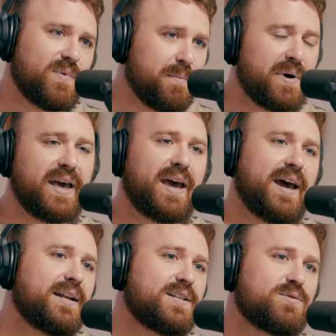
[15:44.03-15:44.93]
in my
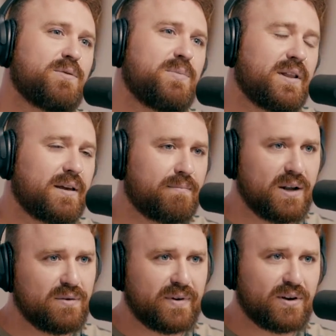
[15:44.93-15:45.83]
head, I just want to be like
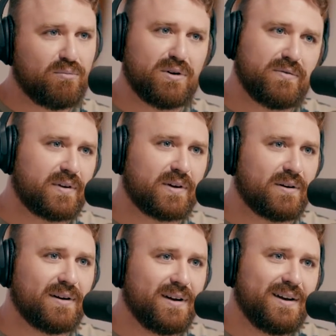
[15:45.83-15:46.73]
middle finger, middle
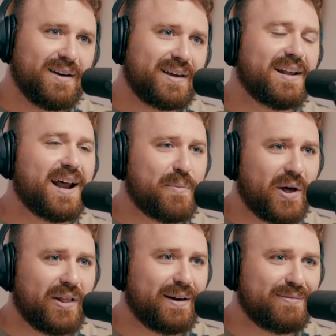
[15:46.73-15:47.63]
finger, get out of
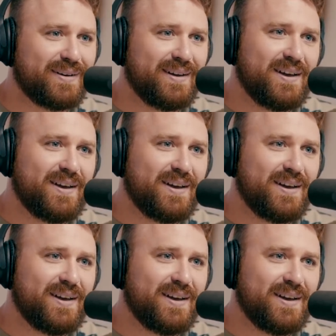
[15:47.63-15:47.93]
my life. right.